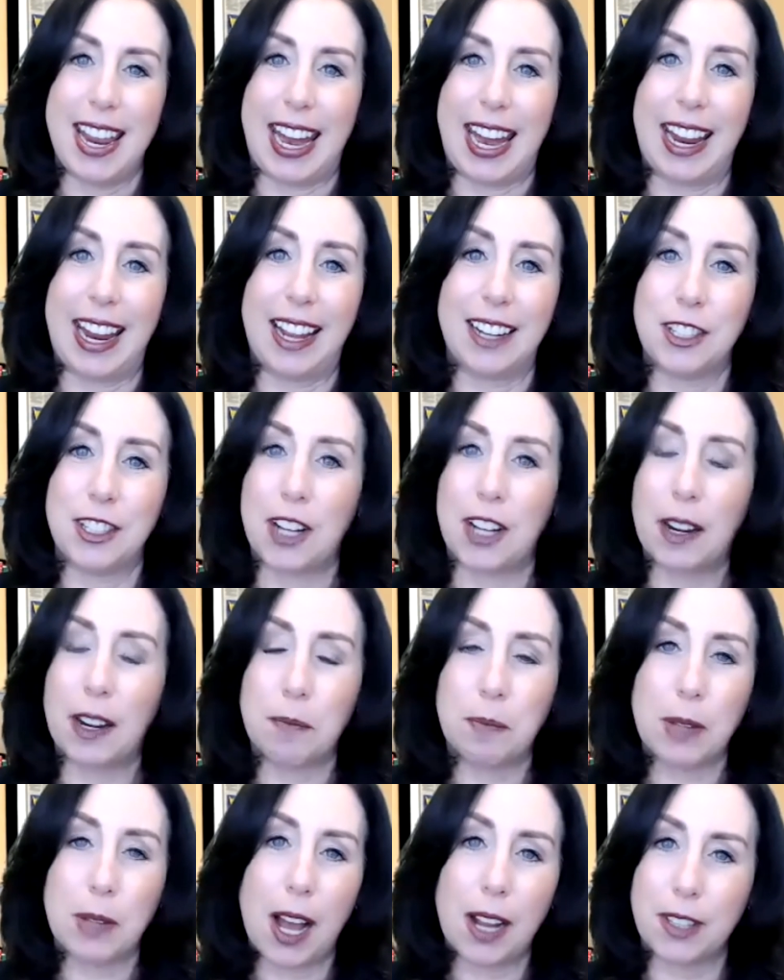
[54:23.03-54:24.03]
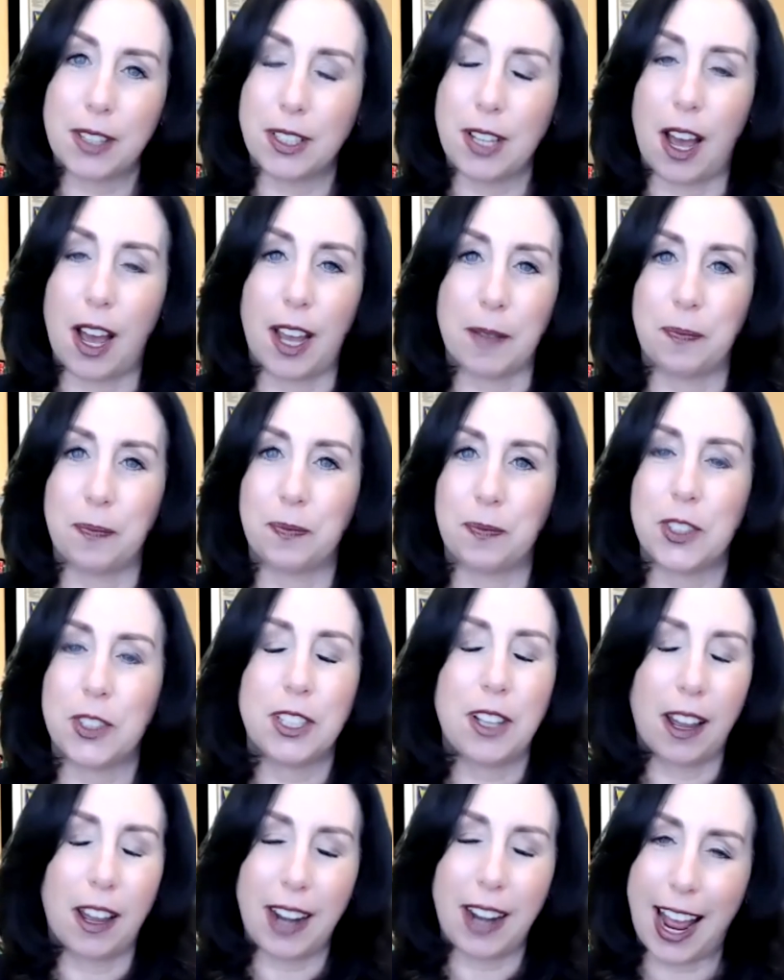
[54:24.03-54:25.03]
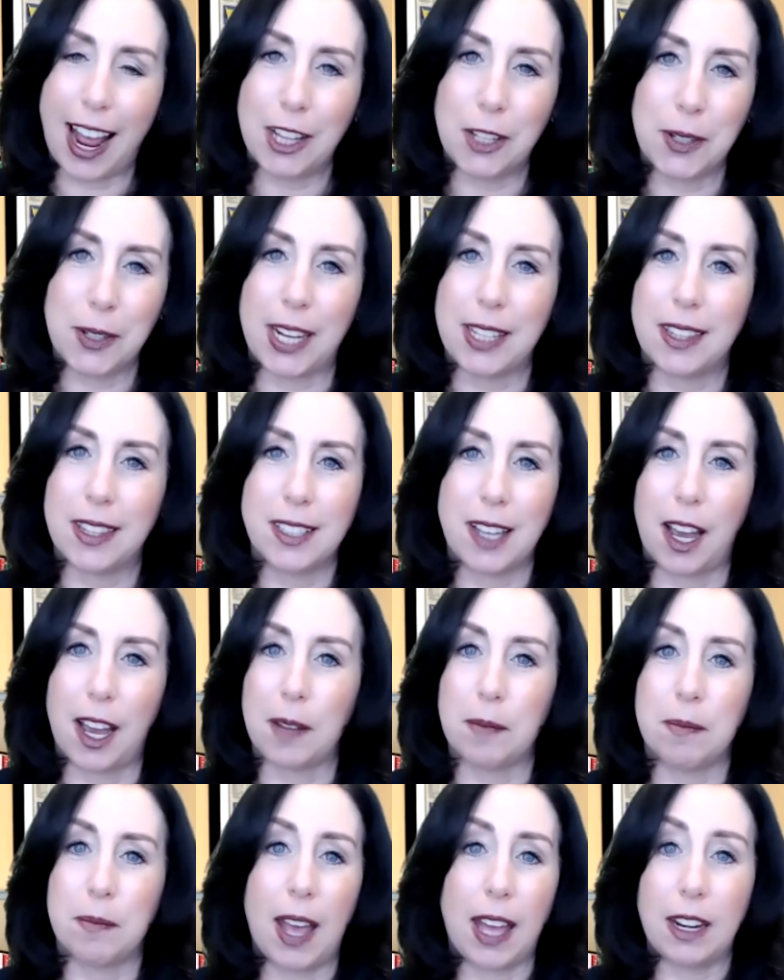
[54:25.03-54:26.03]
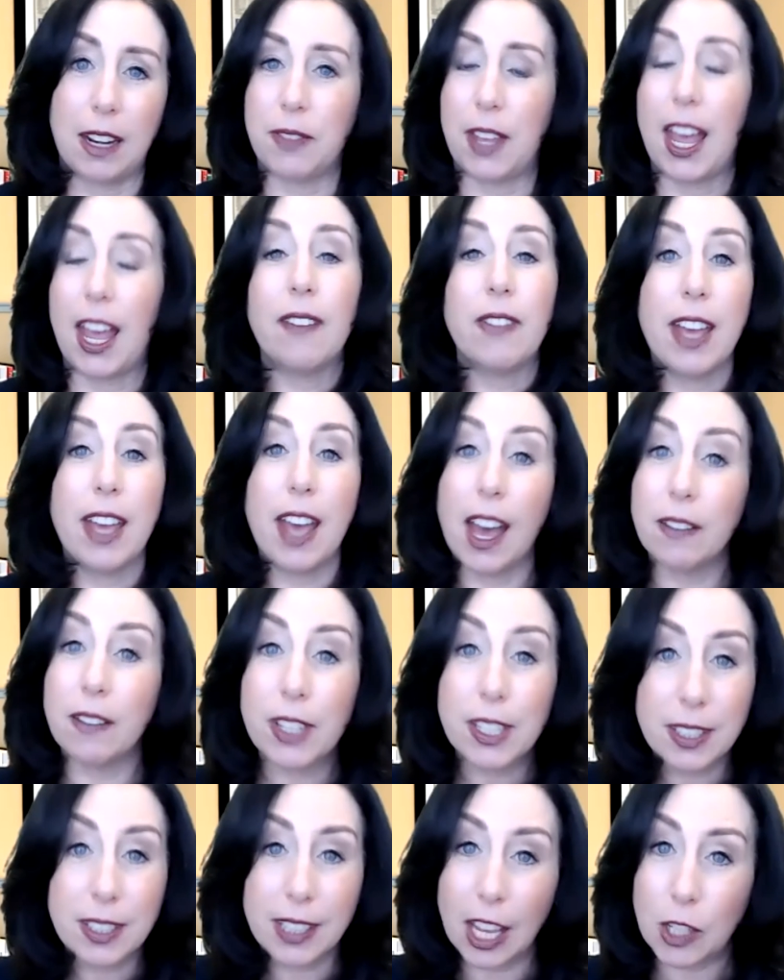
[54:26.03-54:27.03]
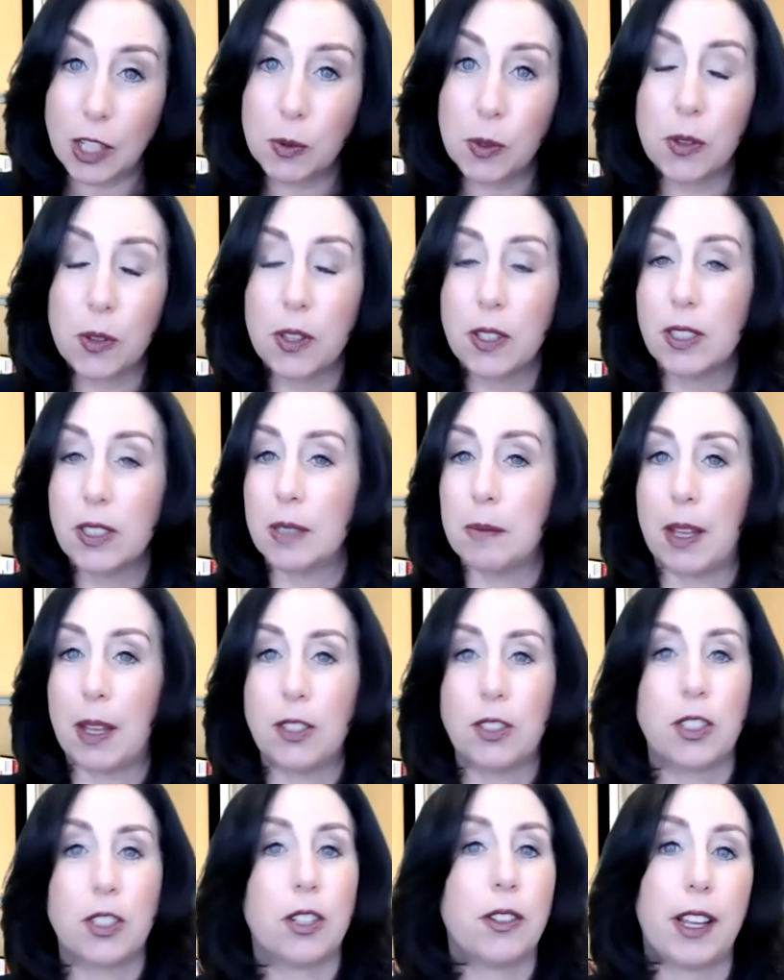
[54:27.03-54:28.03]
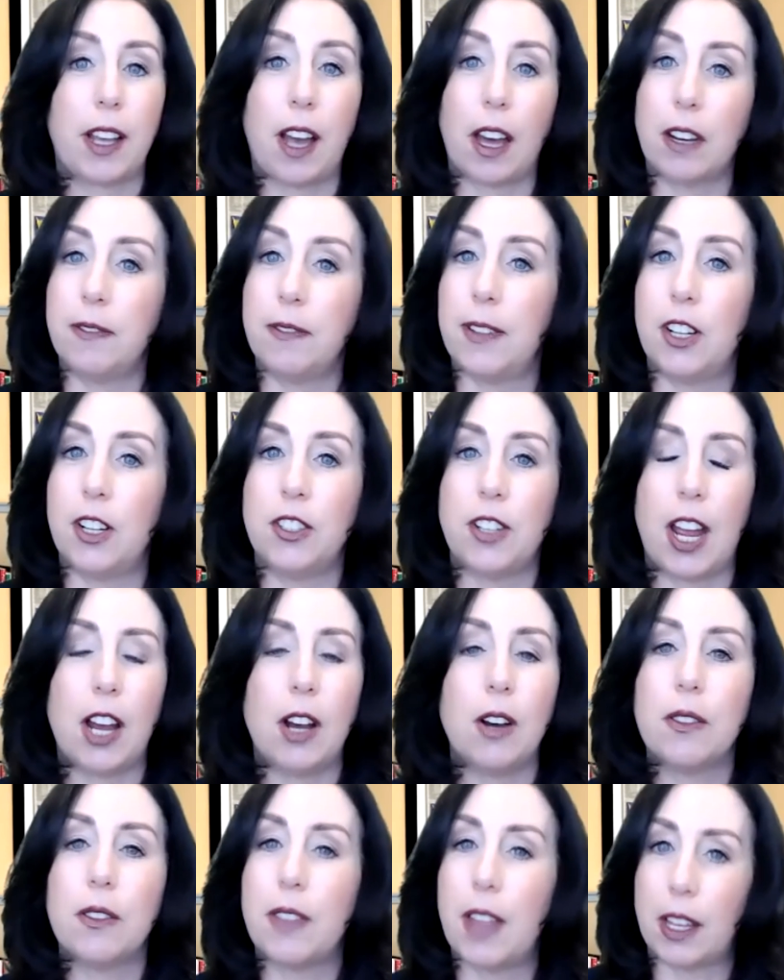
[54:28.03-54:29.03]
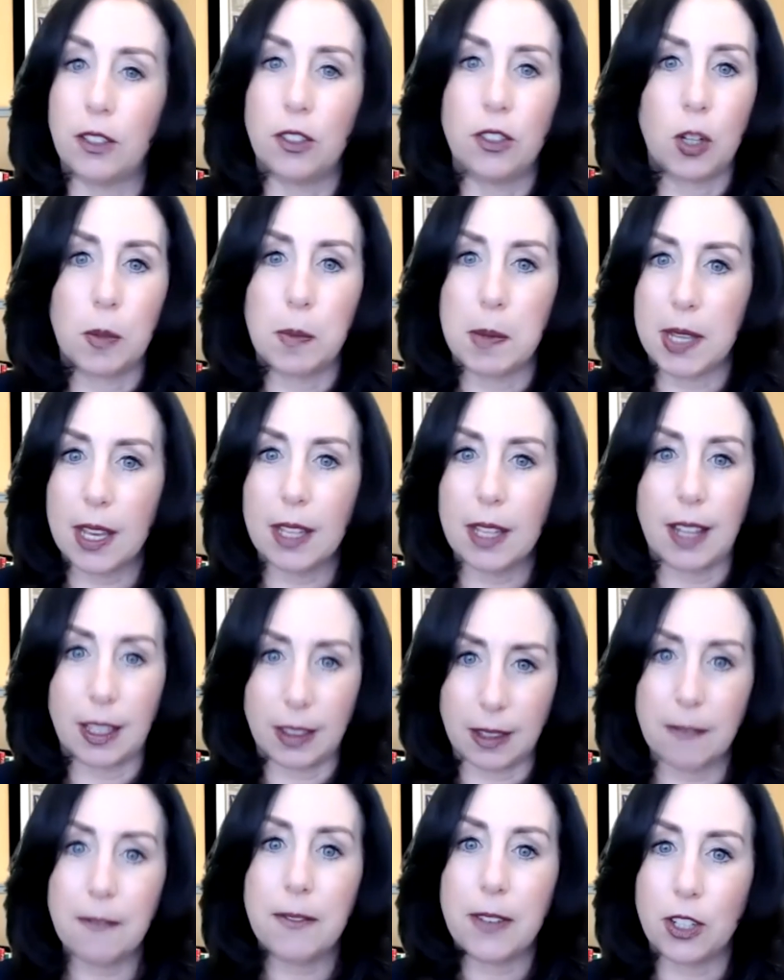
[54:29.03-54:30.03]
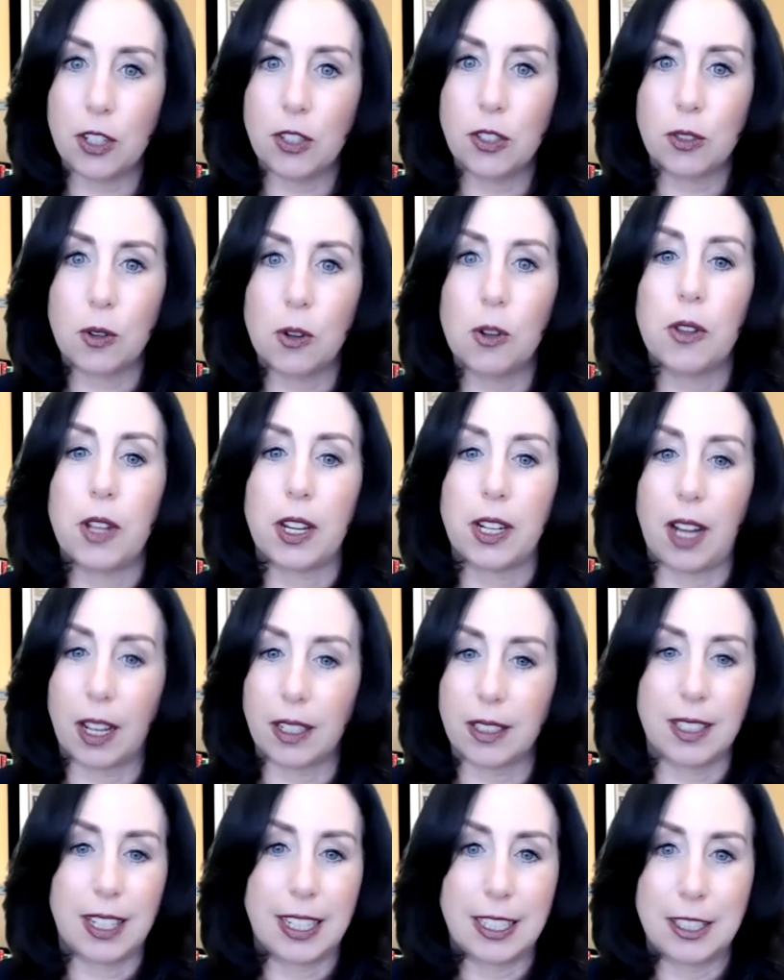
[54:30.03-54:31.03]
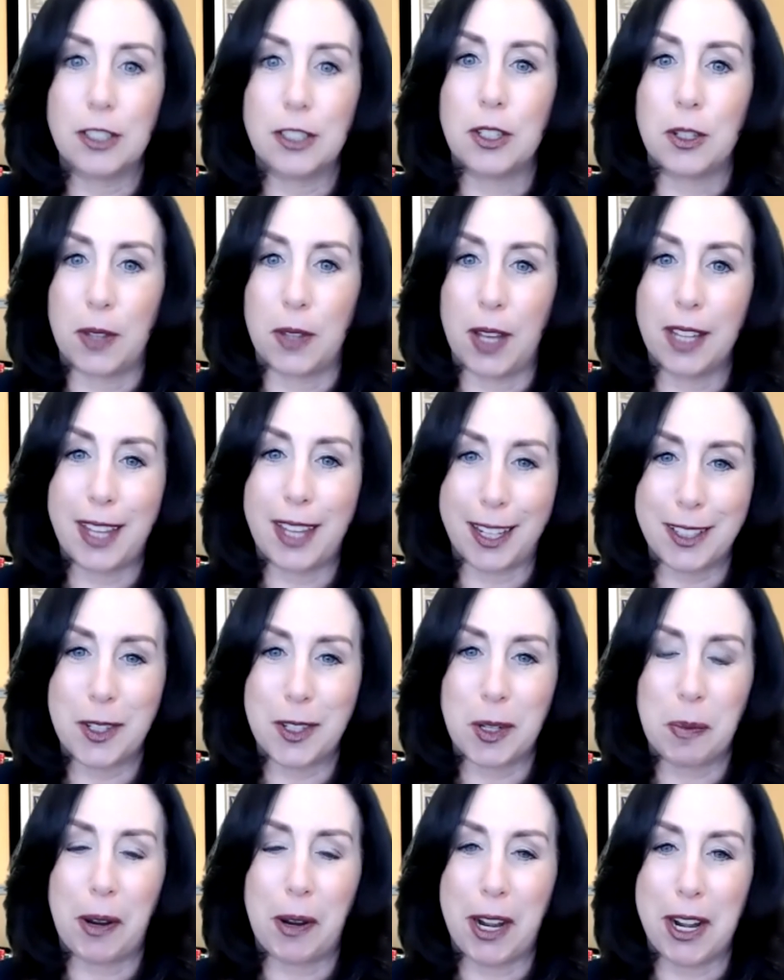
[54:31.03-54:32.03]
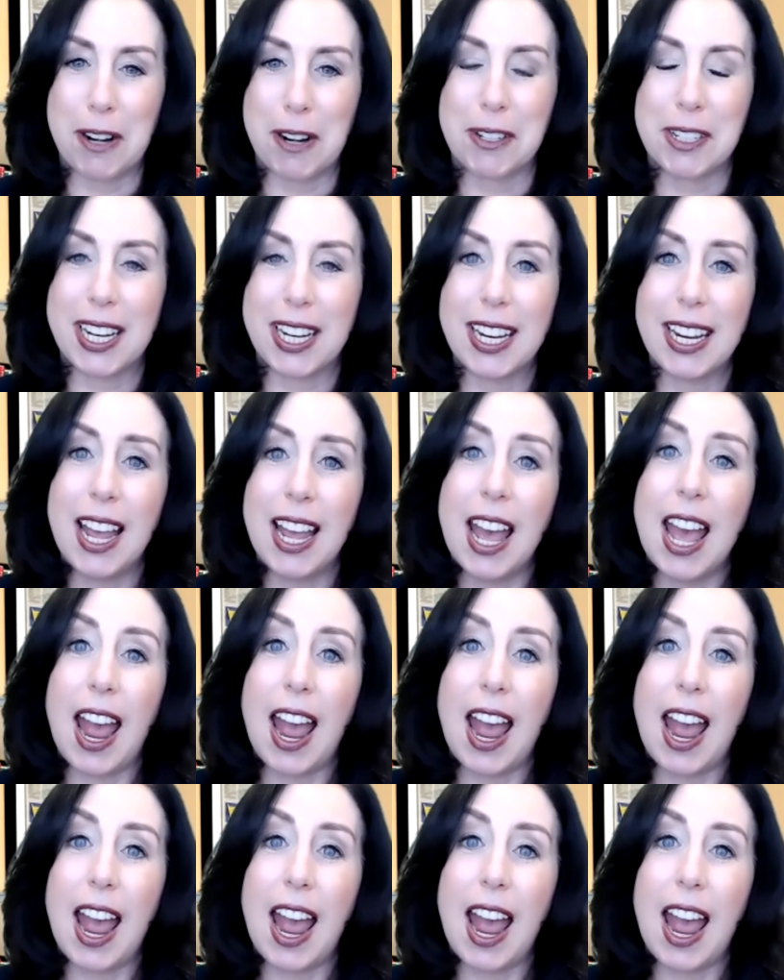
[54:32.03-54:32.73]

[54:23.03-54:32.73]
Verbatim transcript: and you got to block the time you got to allocate the time and if they have a heavy schedule this semester and they got to finish out then so be it let them finish school they not need to do that that's their priority